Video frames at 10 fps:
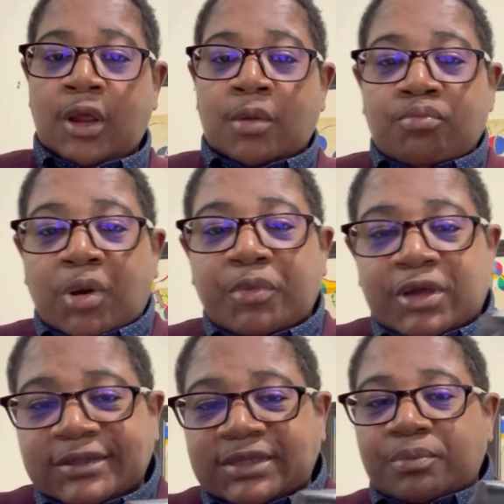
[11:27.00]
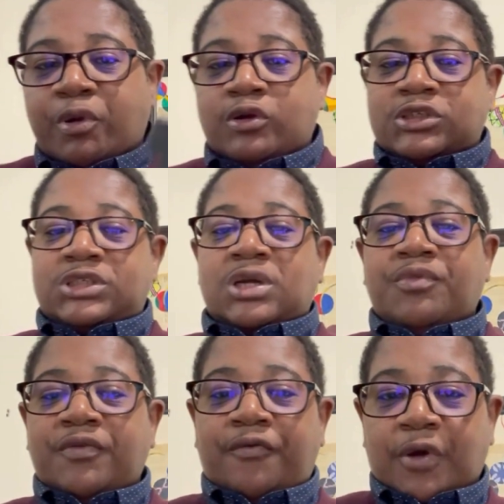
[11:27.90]
but because they purchased
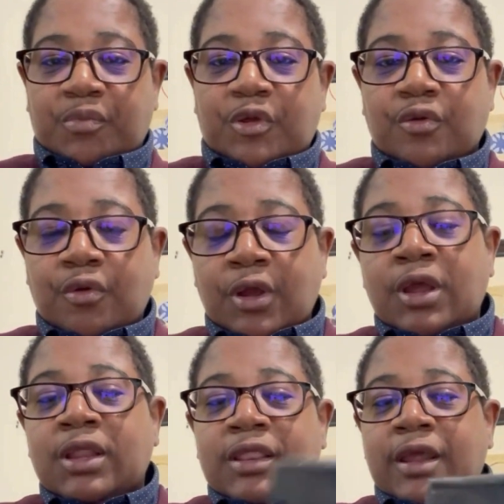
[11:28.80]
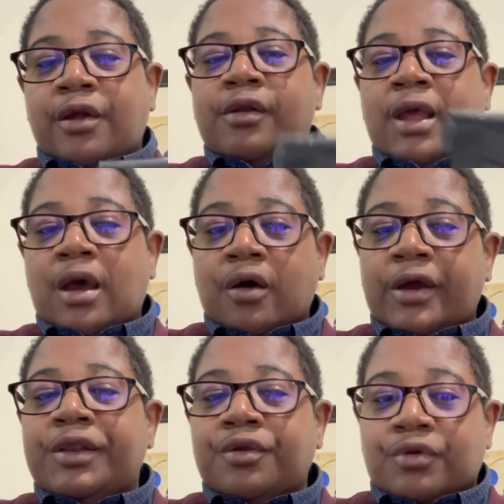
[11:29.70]
something from you, they're now a
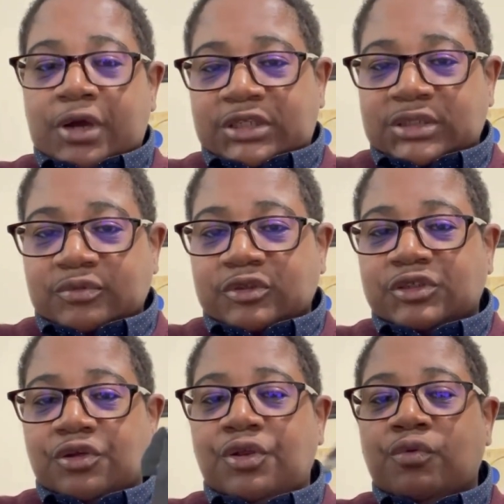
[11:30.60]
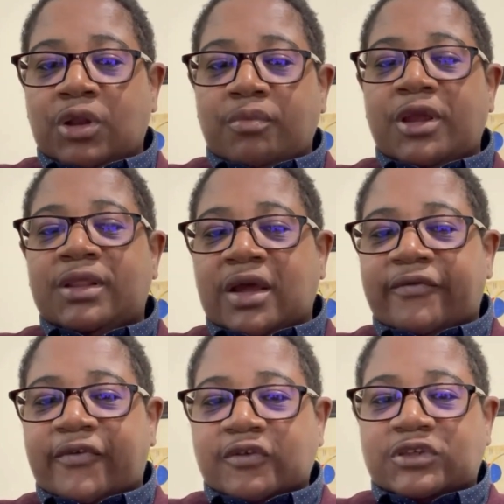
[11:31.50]
new customer. So you want to make that
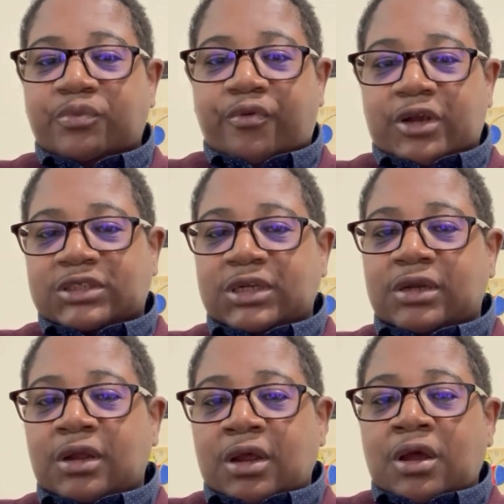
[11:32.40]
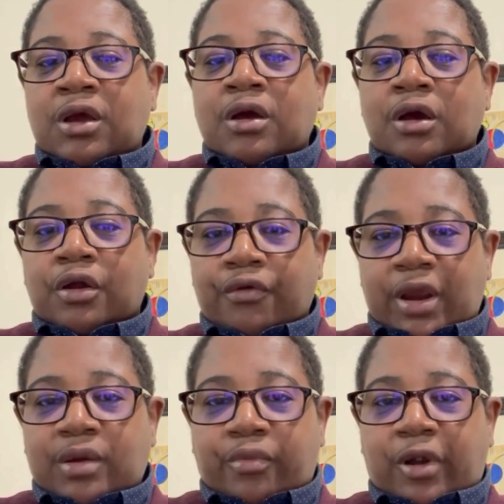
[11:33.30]
first impression a
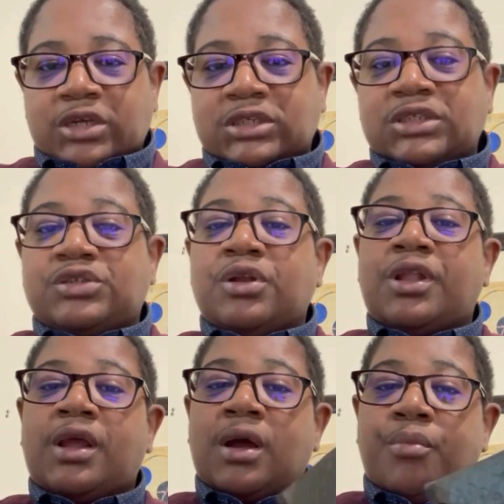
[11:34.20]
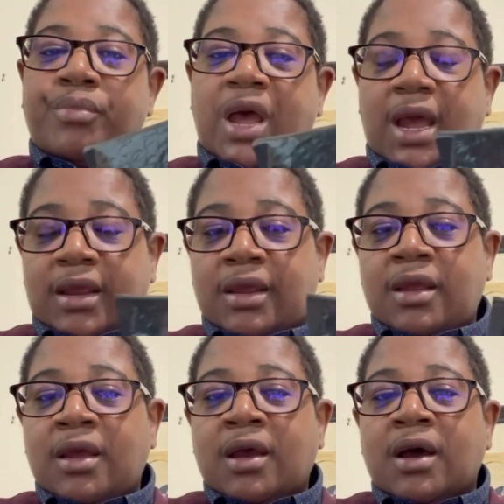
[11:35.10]
great impression so that they come back.
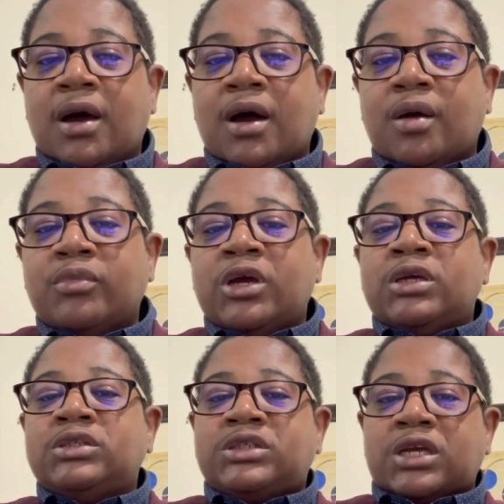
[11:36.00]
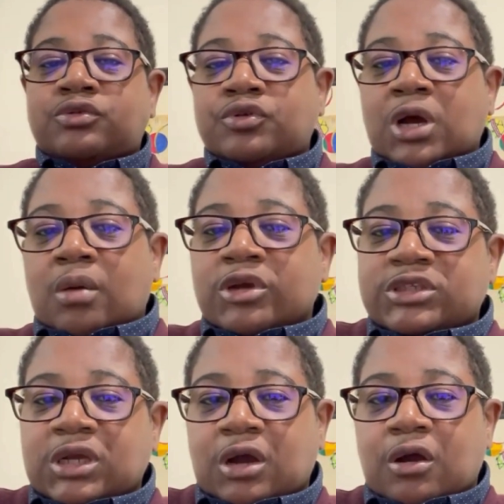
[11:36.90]
J2 Comics
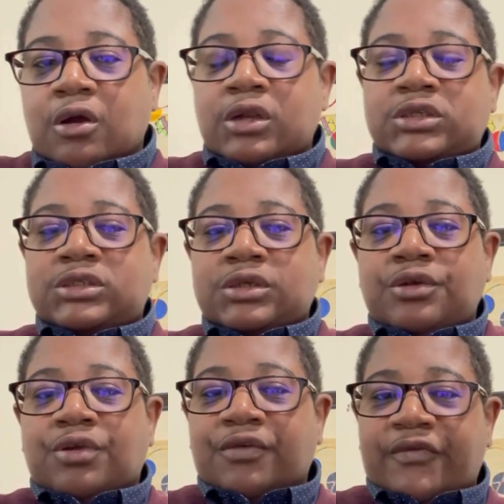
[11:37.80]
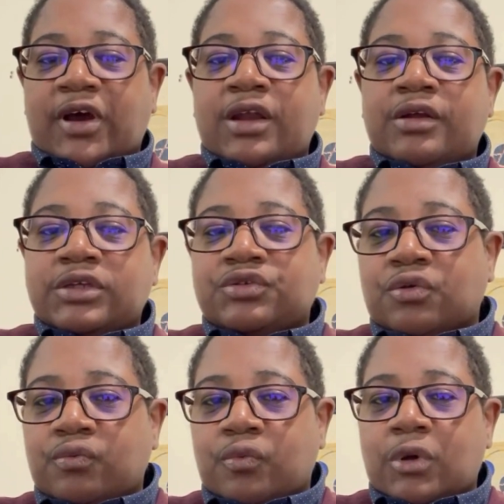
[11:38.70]
and Cards. You can find us
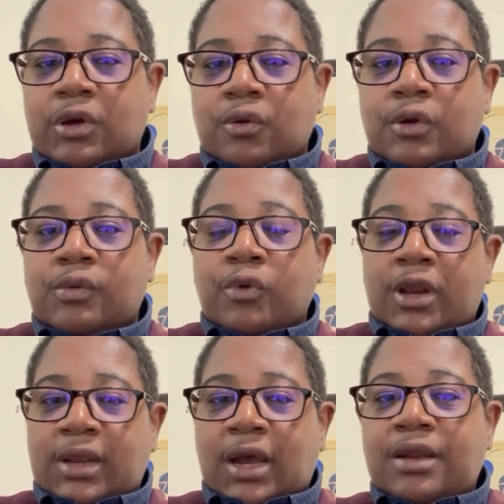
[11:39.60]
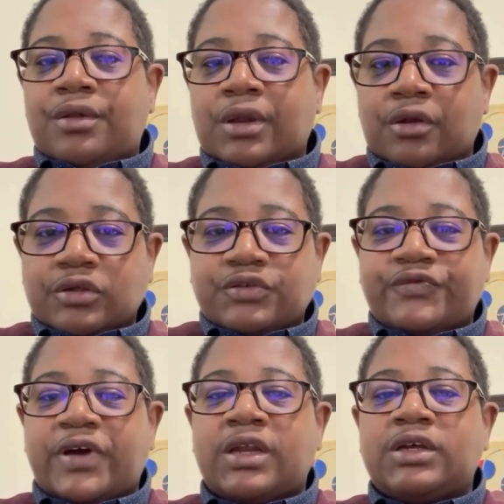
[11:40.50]
on Whatnot. You can also
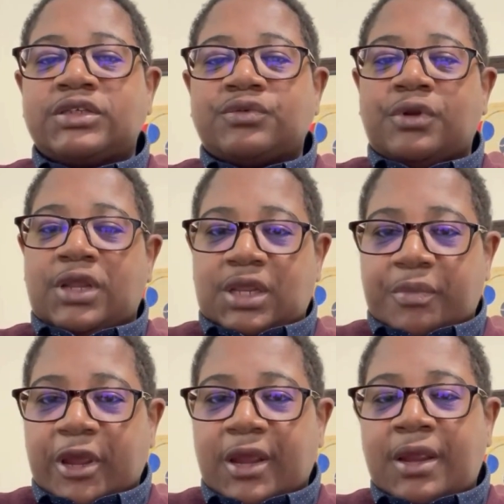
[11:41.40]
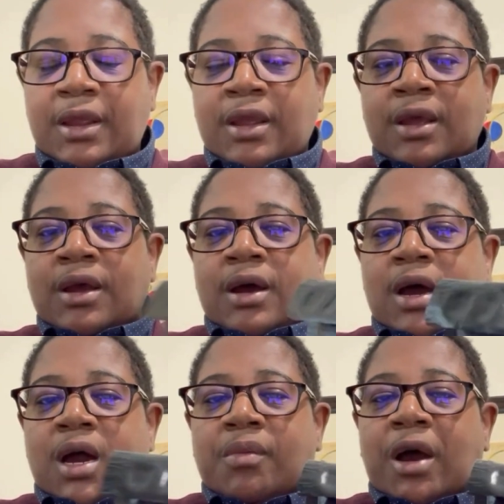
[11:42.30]
find us on eBay.
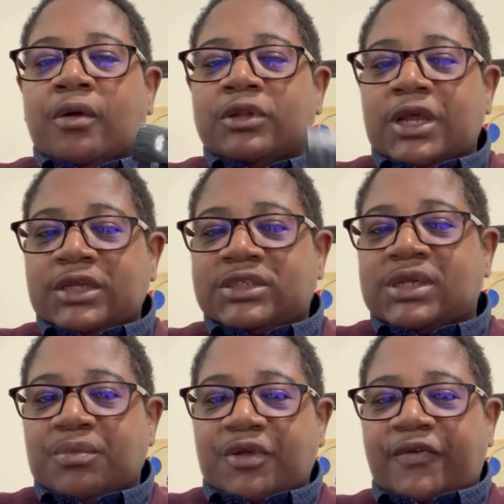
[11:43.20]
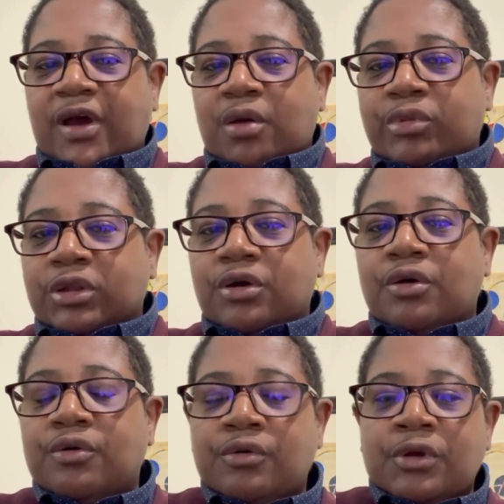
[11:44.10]
Our links can be found
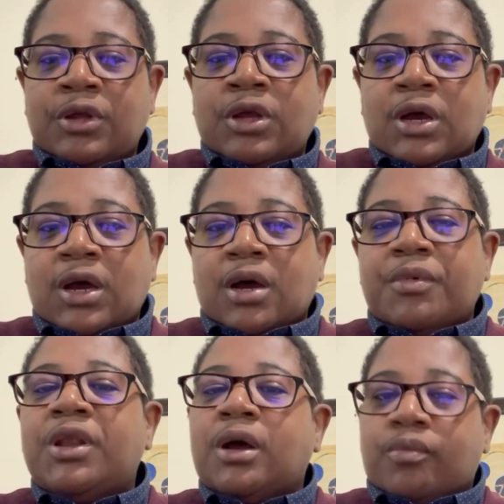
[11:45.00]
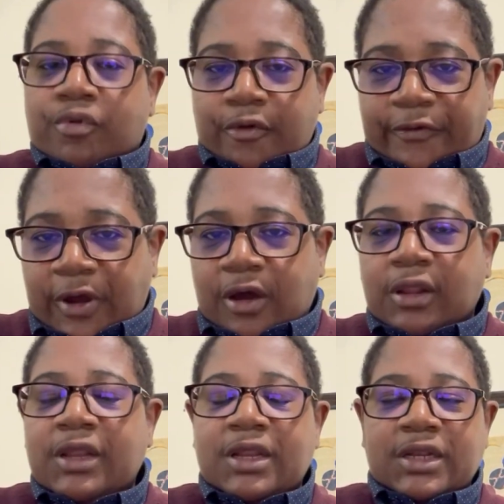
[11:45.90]
below in our profile
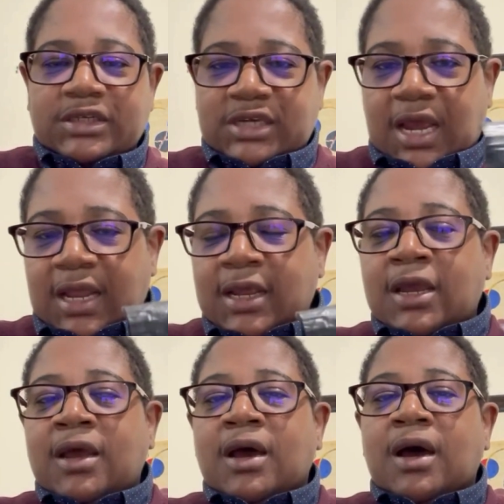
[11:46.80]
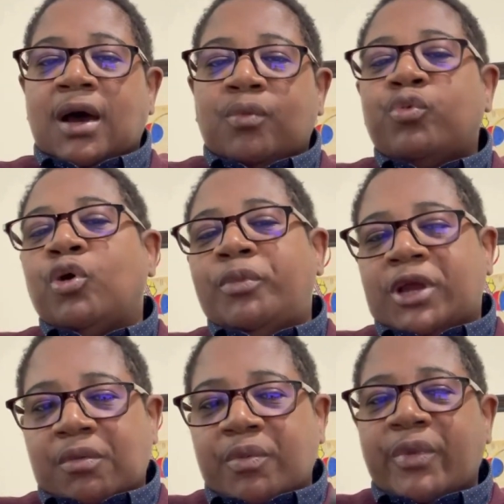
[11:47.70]
and in the chat. We'll be
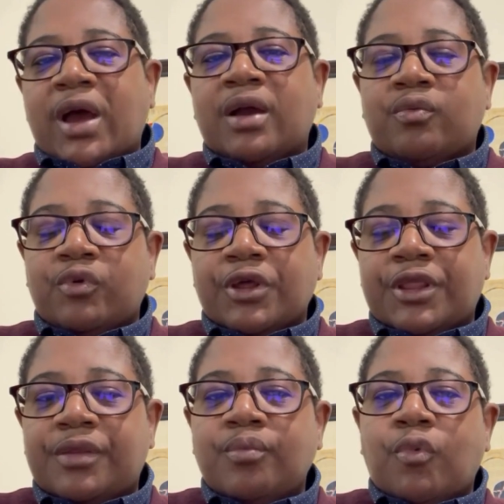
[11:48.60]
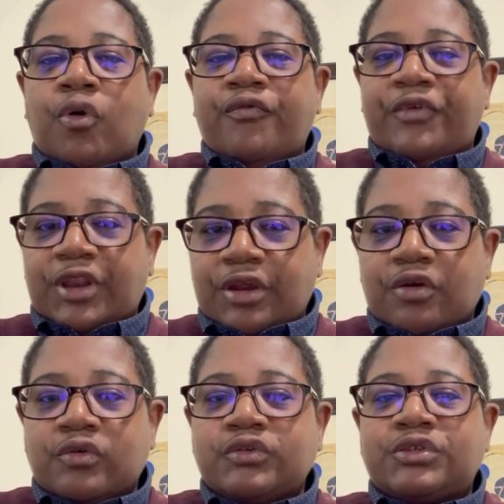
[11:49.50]
coming back with more
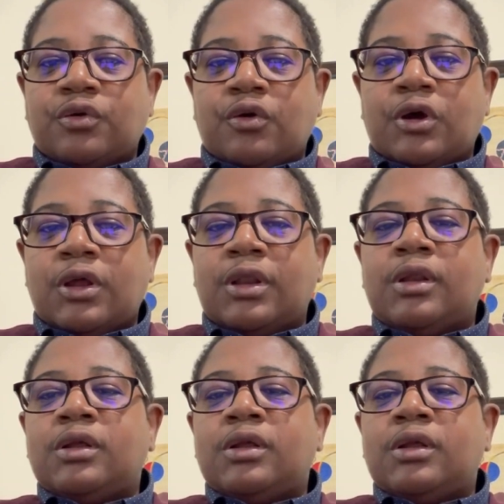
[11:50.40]
videos on